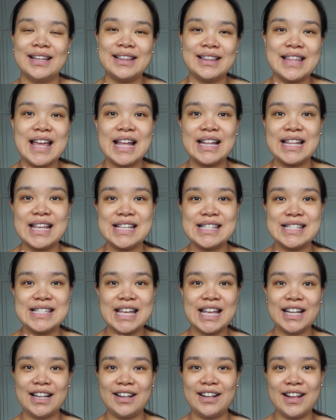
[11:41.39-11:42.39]
That is
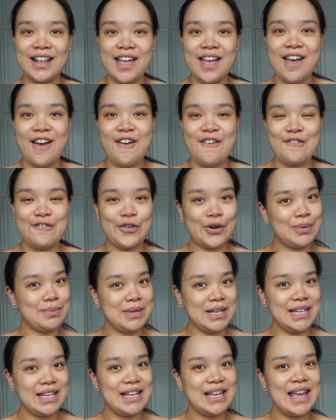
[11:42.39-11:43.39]
it for
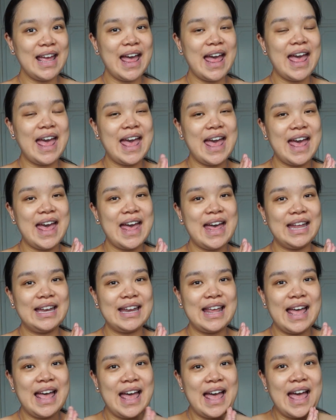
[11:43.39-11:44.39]
me, and
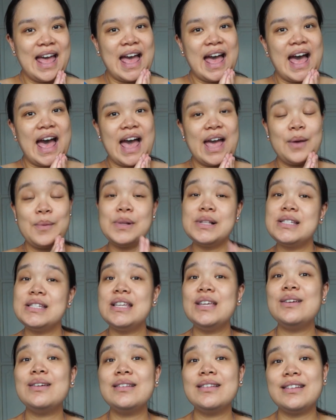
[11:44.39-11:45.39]
I will
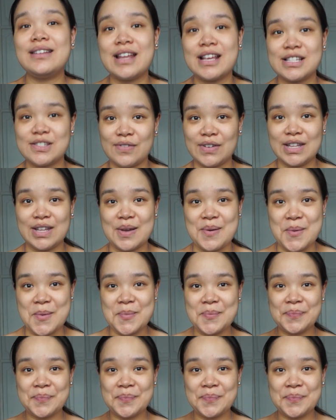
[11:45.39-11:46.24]
see you in the next video.